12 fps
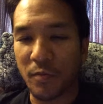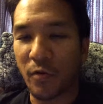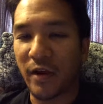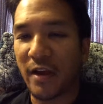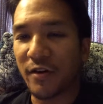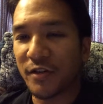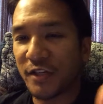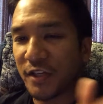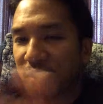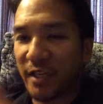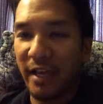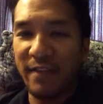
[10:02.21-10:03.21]
more energy
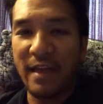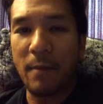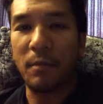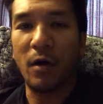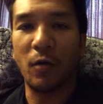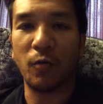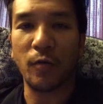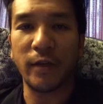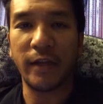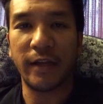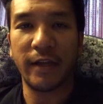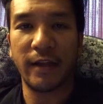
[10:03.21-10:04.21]
to get that ball
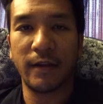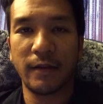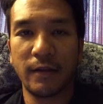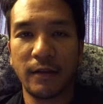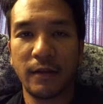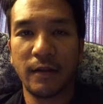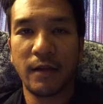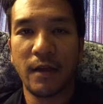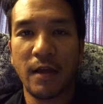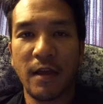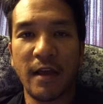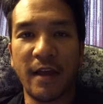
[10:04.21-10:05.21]
rolling again,
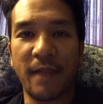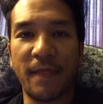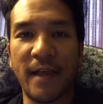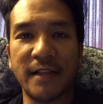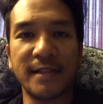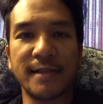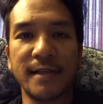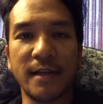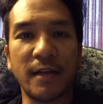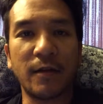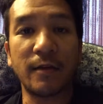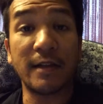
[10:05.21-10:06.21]
and that's
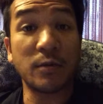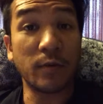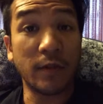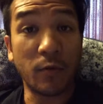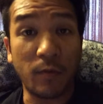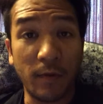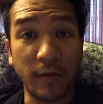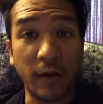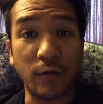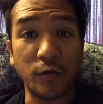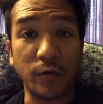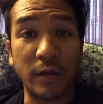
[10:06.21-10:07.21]
what the
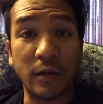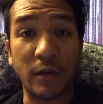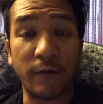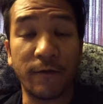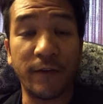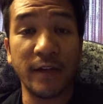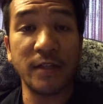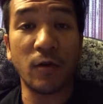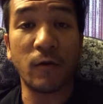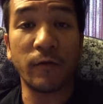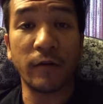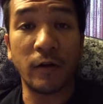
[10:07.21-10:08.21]
doing the fix
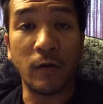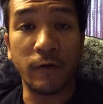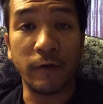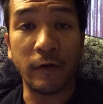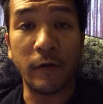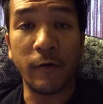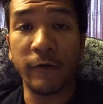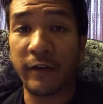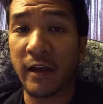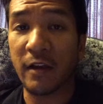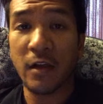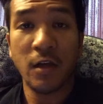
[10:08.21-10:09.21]
over and over and over
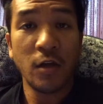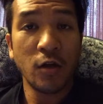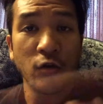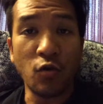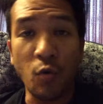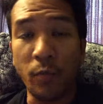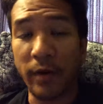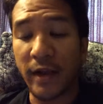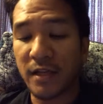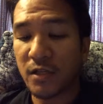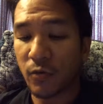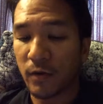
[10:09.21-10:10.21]
again, no
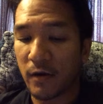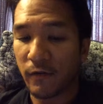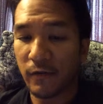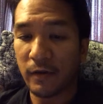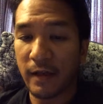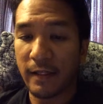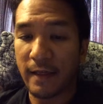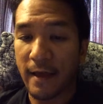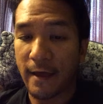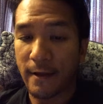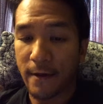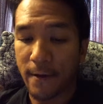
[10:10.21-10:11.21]
breaks or whatever like that,